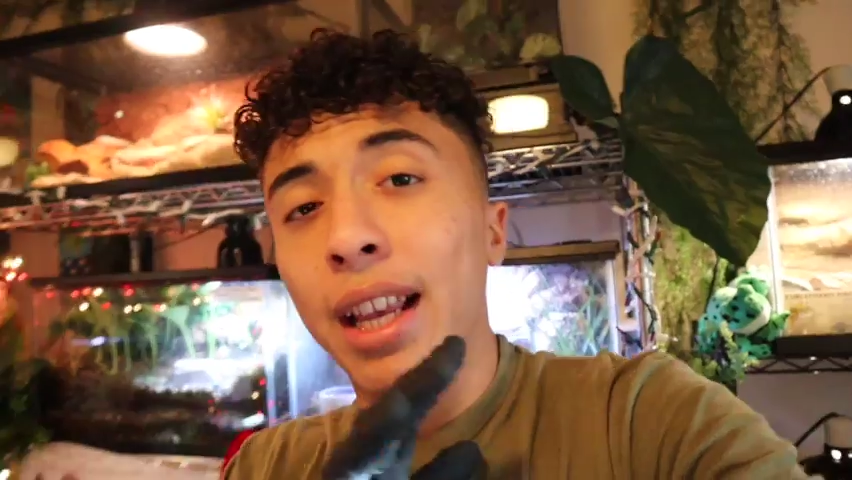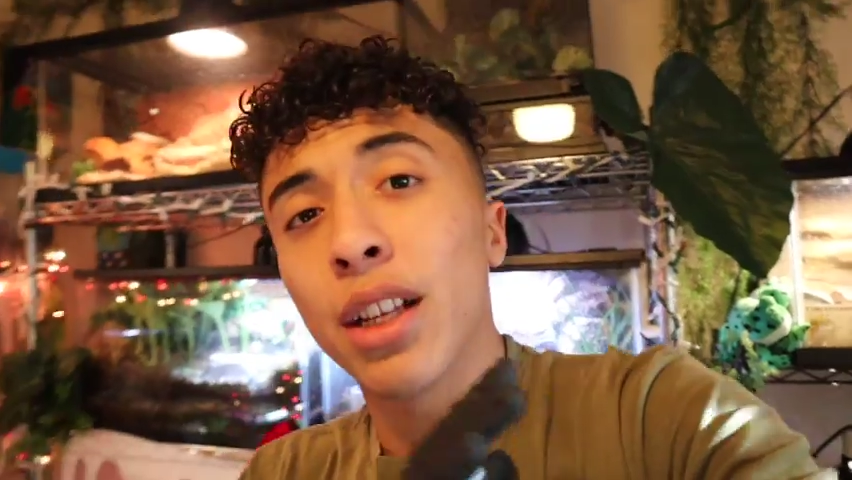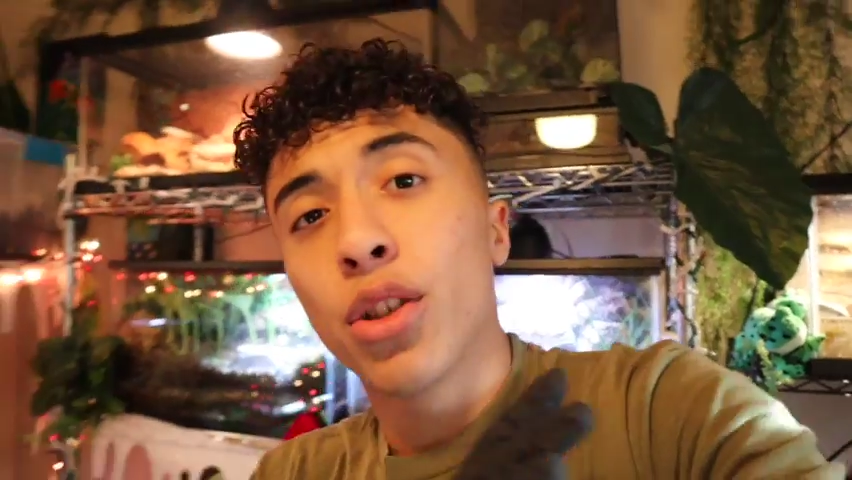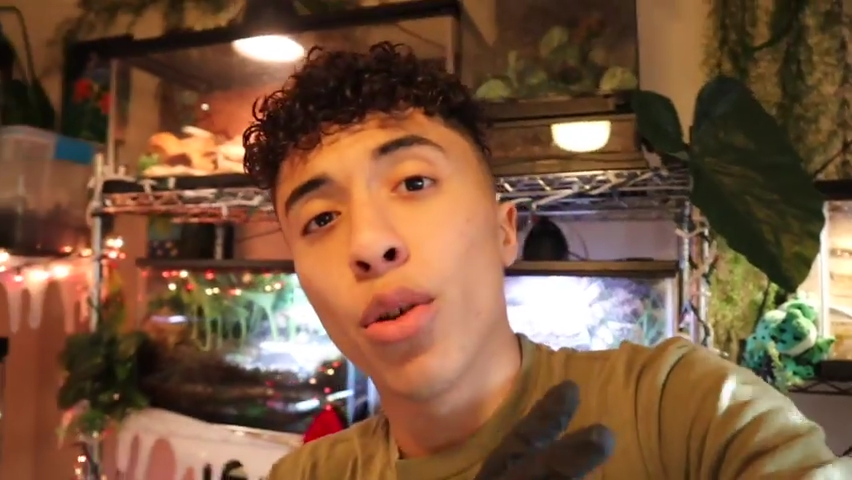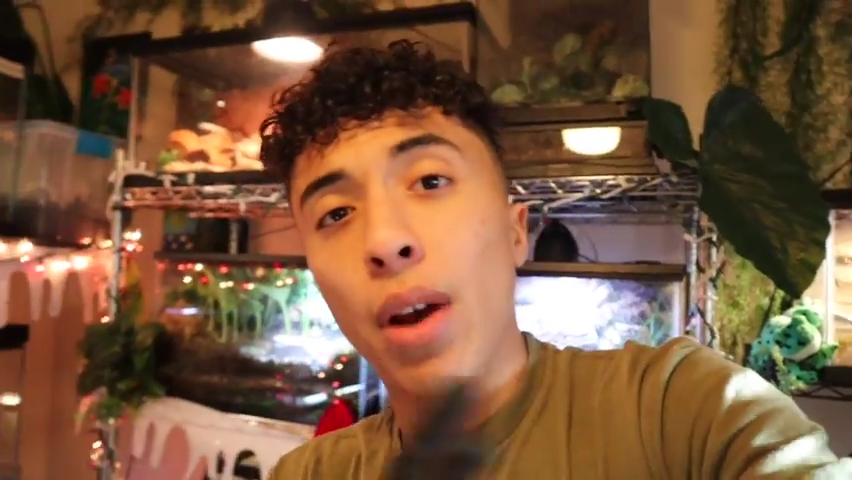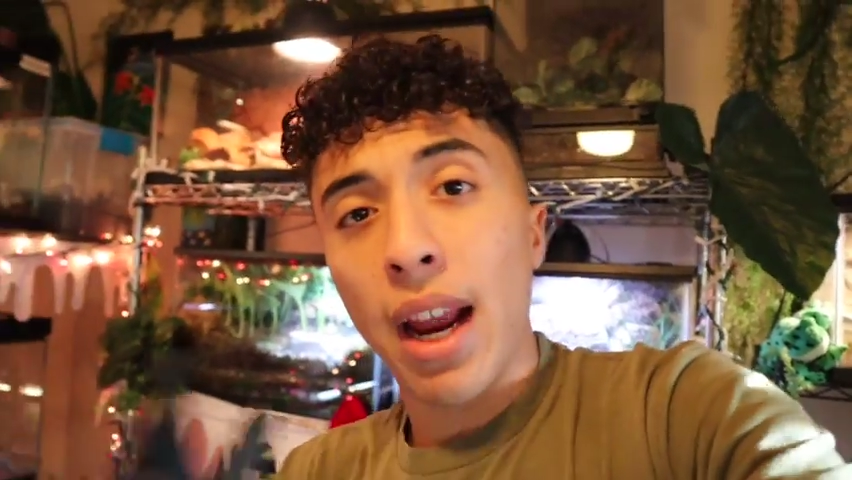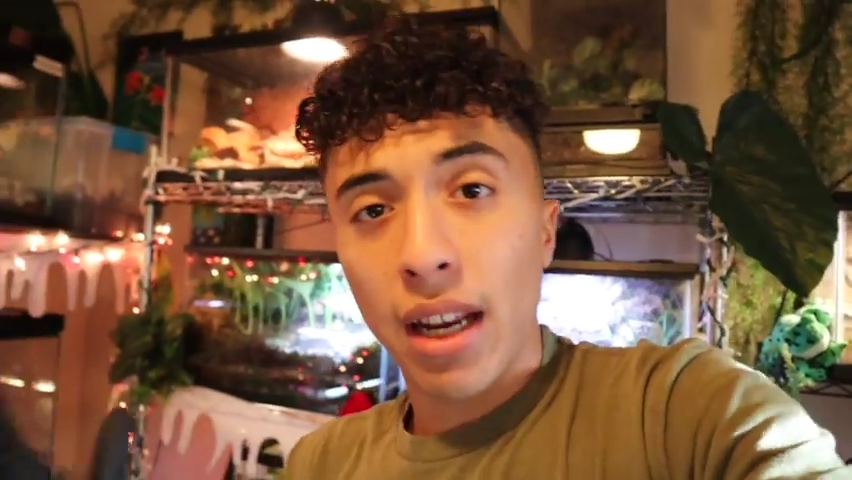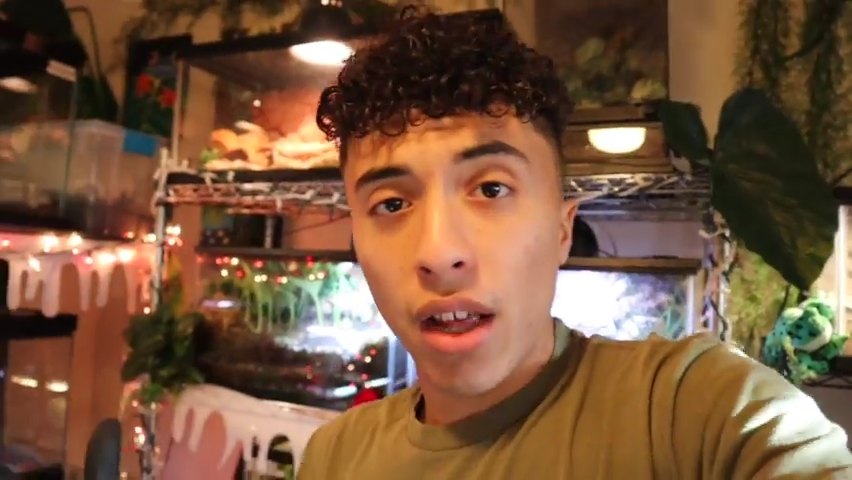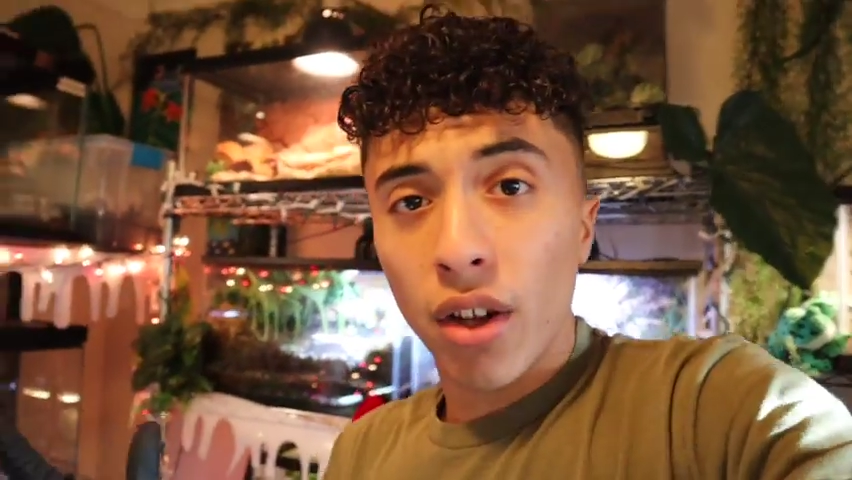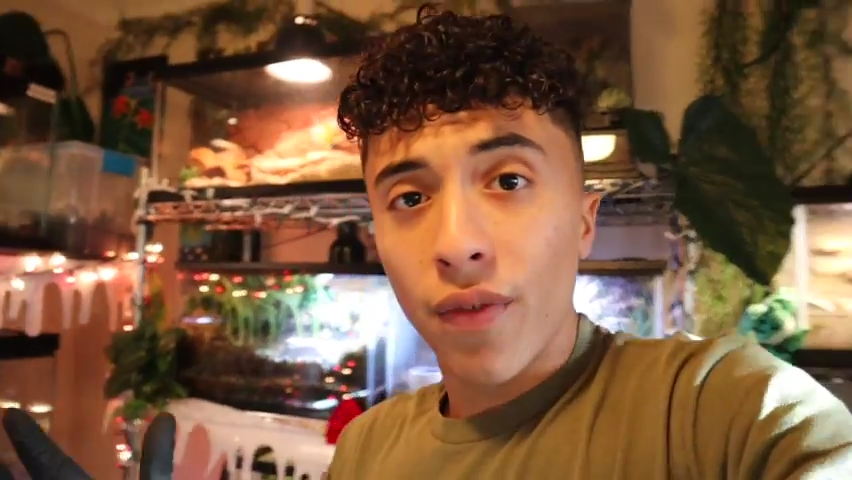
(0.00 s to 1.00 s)
in to
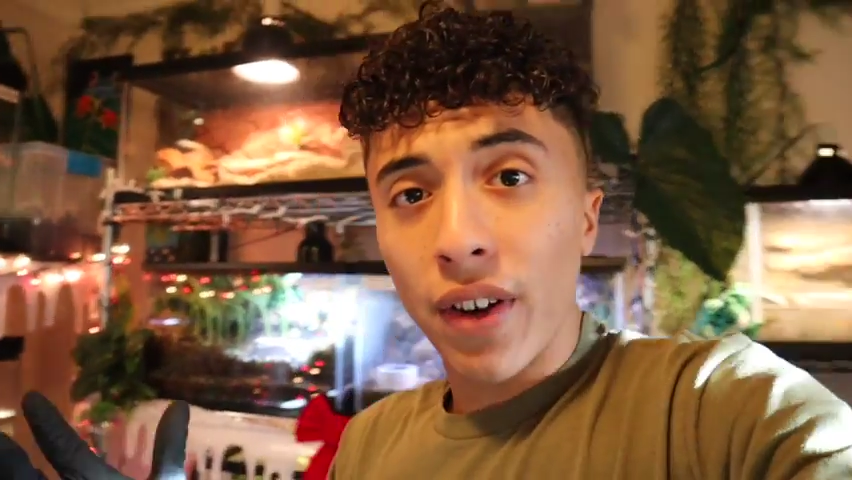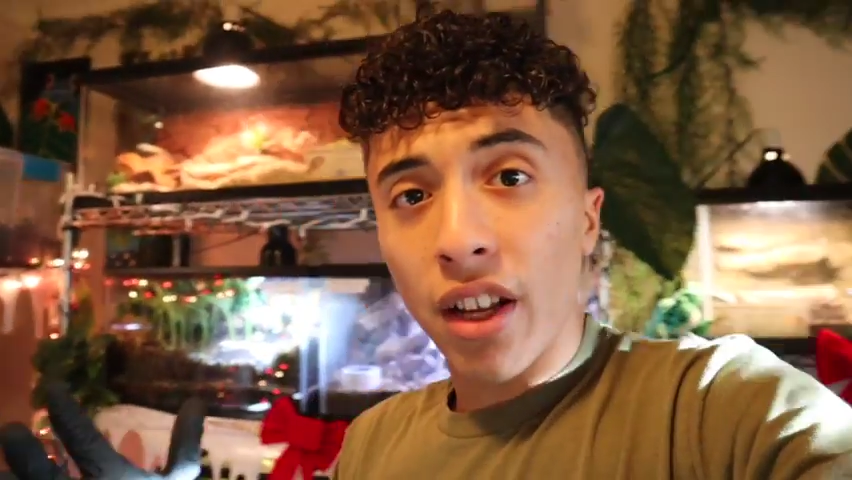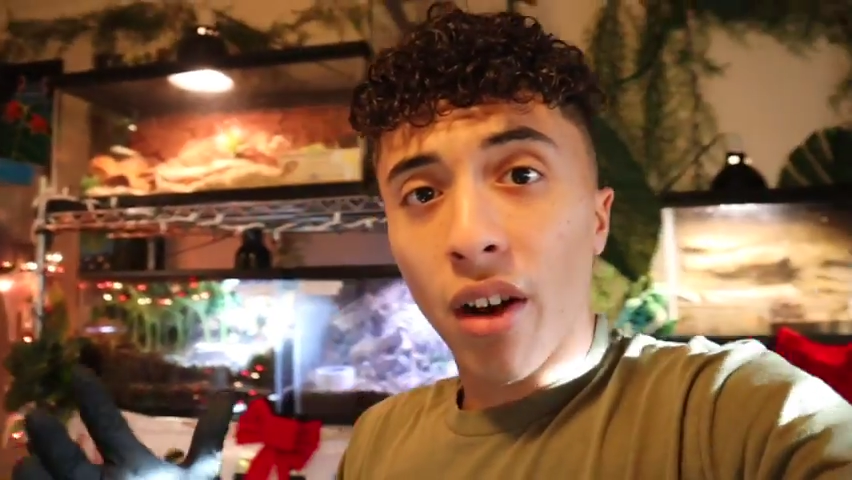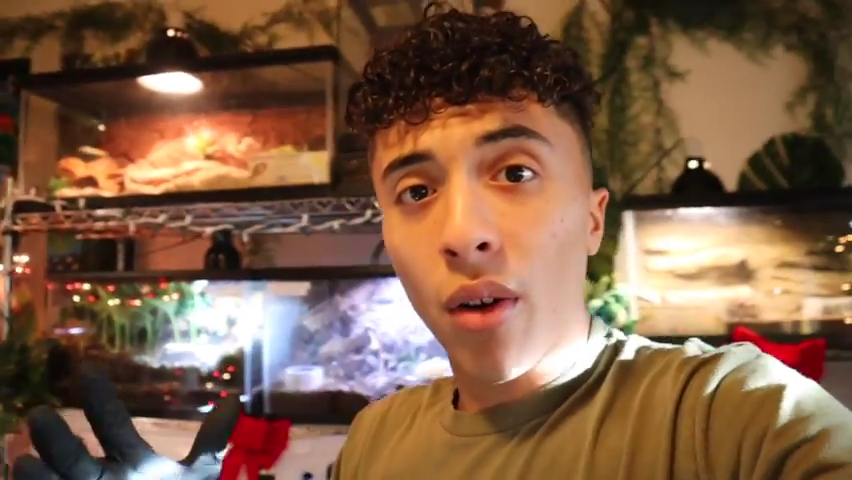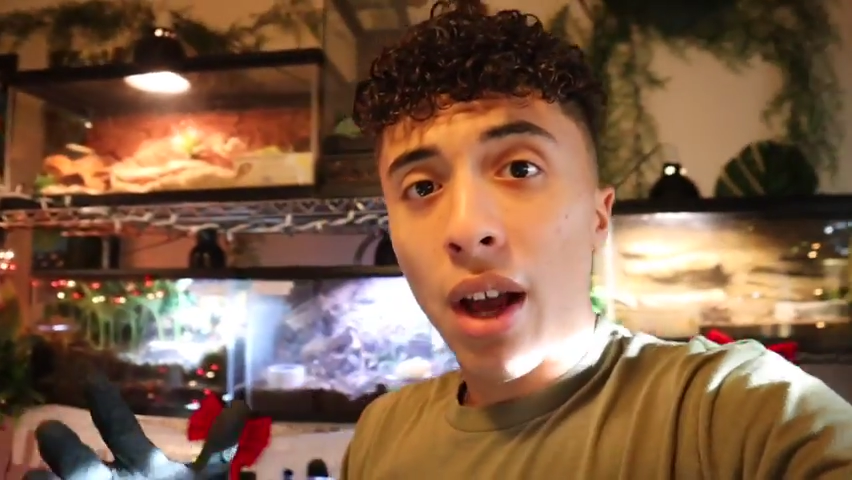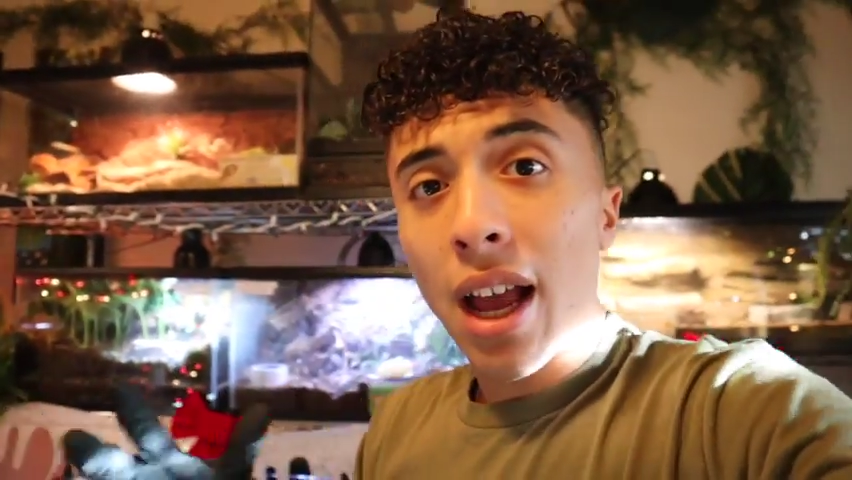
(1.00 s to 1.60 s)
another video.